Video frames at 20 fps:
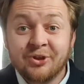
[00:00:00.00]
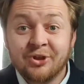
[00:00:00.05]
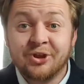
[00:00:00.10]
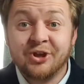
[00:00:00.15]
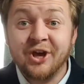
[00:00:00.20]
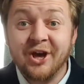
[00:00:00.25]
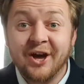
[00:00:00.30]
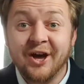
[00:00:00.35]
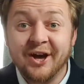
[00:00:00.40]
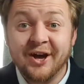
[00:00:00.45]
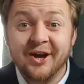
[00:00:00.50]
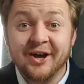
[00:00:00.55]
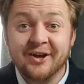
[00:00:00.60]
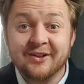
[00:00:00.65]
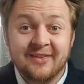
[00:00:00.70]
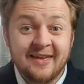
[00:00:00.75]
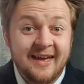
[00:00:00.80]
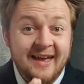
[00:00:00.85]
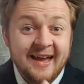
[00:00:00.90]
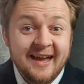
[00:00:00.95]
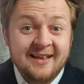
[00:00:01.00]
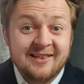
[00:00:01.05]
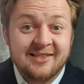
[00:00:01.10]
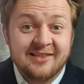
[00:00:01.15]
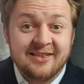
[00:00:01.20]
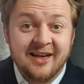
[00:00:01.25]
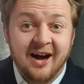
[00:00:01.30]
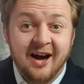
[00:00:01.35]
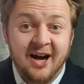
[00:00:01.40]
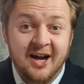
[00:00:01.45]
Good, it's
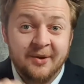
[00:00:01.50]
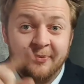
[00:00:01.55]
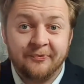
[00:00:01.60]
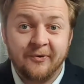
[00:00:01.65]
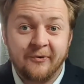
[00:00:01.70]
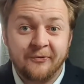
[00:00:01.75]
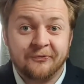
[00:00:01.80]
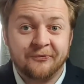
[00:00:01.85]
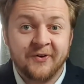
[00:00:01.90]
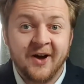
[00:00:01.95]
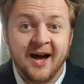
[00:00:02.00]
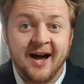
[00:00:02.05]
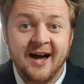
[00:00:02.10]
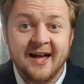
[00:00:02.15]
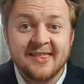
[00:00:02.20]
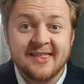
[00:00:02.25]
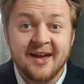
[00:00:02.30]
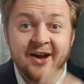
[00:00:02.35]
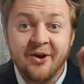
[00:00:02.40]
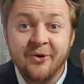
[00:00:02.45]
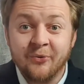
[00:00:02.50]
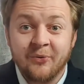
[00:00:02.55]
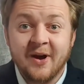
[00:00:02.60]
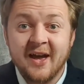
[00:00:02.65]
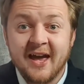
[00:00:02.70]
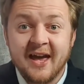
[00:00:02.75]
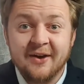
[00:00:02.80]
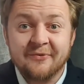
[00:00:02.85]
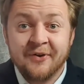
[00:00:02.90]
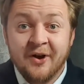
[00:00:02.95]
time for fun
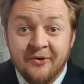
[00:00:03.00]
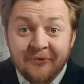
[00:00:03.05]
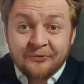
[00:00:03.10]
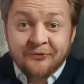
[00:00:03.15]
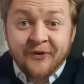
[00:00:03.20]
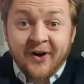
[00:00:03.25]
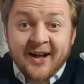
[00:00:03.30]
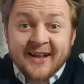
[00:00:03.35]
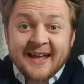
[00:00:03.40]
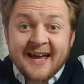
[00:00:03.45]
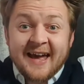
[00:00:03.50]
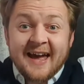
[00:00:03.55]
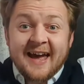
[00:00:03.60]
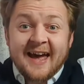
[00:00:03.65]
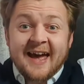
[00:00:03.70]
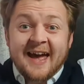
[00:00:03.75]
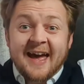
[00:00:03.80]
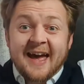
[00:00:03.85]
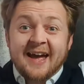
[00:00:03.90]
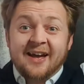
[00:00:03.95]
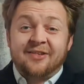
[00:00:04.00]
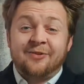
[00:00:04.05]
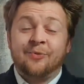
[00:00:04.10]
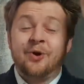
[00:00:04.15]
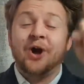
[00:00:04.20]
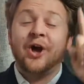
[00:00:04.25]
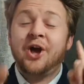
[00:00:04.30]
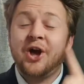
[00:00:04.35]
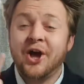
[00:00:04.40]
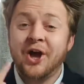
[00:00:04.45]
with Phonics.
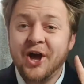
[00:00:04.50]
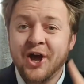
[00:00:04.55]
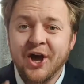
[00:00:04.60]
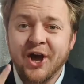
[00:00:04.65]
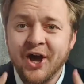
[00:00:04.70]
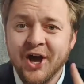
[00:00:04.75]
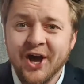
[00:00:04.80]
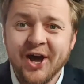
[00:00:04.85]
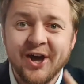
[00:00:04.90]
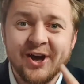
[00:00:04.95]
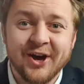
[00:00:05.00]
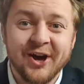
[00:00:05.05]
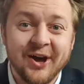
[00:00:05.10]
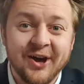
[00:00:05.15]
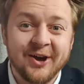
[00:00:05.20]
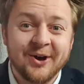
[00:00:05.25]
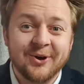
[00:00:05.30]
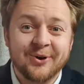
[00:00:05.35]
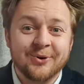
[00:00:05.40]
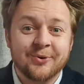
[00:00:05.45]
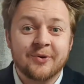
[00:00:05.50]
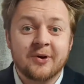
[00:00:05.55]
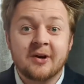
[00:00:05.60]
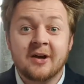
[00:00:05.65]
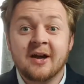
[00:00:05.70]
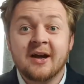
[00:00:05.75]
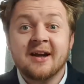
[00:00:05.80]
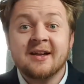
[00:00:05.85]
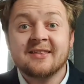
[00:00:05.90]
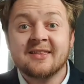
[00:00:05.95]
Woohoo!
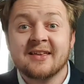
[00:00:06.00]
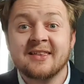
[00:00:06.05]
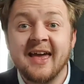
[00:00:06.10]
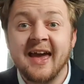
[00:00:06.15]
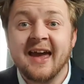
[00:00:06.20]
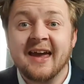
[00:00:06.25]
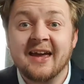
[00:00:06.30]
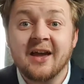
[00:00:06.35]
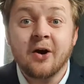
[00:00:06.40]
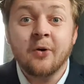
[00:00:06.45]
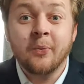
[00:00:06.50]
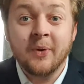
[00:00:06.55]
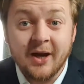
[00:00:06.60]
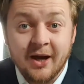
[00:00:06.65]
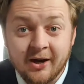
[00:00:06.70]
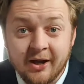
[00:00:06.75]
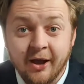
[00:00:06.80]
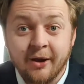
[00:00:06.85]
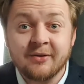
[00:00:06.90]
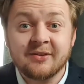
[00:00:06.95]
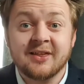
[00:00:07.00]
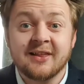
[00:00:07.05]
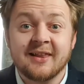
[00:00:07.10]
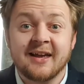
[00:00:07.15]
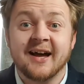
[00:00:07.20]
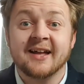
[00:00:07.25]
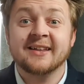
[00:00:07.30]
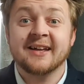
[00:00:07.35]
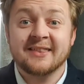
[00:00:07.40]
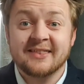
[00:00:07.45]
Today, we are going to
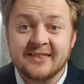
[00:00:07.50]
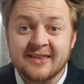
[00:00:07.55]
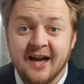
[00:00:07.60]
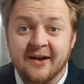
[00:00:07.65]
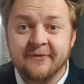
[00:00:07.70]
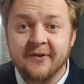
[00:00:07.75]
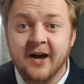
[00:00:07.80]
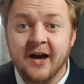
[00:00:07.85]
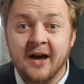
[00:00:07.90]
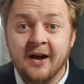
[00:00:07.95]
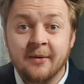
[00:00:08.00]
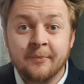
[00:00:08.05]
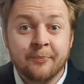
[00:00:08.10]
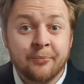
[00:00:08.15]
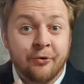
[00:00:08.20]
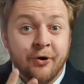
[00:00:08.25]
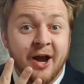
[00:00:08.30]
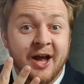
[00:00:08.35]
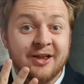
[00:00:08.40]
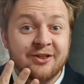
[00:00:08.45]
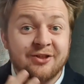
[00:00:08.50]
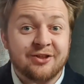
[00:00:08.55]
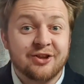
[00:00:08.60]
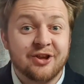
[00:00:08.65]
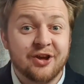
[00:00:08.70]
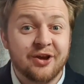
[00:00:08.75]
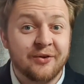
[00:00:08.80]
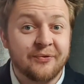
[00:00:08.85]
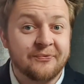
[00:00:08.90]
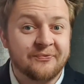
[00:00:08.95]
learn another brand
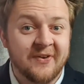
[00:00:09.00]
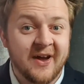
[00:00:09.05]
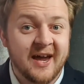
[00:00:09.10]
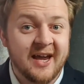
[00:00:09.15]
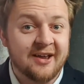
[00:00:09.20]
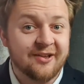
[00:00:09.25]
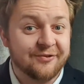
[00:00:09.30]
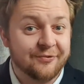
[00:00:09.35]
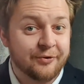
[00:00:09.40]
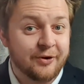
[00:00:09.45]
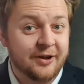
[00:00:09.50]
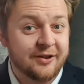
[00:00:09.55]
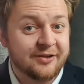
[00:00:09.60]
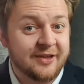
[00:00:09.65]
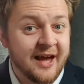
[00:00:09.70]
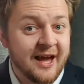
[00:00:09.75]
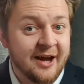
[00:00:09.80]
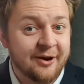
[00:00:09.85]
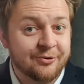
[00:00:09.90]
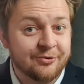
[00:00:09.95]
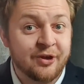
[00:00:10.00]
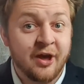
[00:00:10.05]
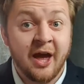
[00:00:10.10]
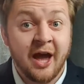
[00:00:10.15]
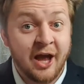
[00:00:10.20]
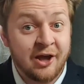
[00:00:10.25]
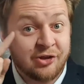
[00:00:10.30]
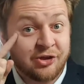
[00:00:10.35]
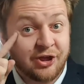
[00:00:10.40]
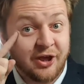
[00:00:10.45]
new phase 3 sound
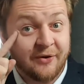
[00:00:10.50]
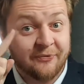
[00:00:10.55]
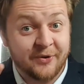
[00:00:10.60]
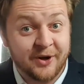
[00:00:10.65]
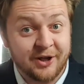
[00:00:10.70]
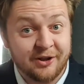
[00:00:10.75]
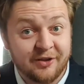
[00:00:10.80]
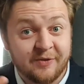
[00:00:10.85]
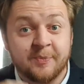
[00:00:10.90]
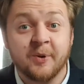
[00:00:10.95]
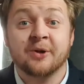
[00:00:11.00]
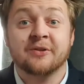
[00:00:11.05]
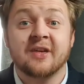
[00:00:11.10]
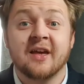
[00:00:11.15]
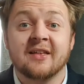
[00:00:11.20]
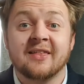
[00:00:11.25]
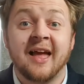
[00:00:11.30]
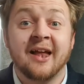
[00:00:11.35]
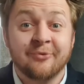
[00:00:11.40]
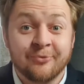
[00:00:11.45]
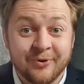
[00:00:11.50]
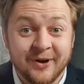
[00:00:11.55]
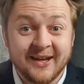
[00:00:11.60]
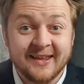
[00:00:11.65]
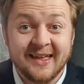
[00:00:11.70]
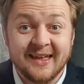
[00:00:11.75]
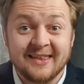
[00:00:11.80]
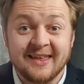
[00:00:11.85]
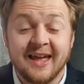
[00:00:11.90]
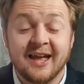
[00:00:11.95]
and see if we can spot it and
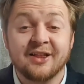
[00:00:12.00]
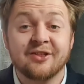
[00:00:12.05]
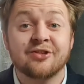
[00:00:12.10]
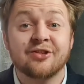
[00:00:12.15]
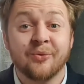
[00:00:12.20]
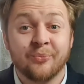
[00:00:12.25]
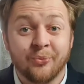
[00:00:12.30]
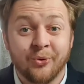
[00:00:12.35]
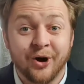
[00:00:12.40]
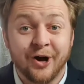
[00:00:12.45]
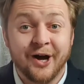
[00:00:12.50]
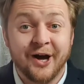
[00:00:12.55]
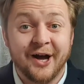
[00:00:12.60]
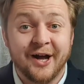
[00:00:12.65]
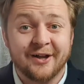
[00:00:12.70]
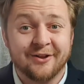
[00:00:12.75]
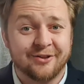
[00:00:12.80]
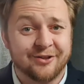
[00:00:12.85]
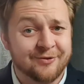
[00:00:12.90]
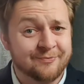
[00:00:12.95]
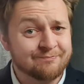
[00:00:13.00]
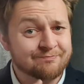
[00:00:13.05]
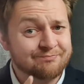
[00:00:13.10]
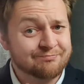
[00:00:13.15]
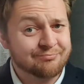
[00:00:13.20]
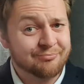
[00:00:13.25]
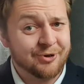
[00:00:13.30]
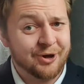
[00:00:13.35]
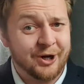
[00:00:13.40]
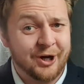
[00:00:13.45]
read it in some words.
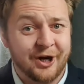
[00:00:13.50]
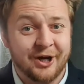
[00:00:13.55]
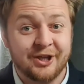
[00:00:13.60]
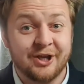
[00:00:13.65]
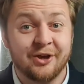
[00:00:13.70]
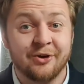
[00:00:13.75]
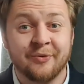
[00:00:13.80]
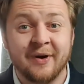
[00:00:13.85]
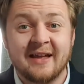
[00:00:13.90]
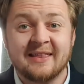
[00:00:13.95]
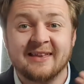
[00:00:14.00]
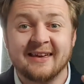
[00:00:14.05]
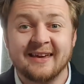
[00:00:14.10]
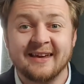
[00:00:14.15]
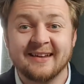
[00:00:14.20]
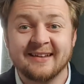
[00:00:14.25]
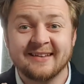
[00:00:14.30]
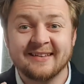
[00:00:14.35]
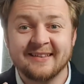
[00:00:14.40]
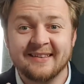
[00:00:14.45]
Are you ready?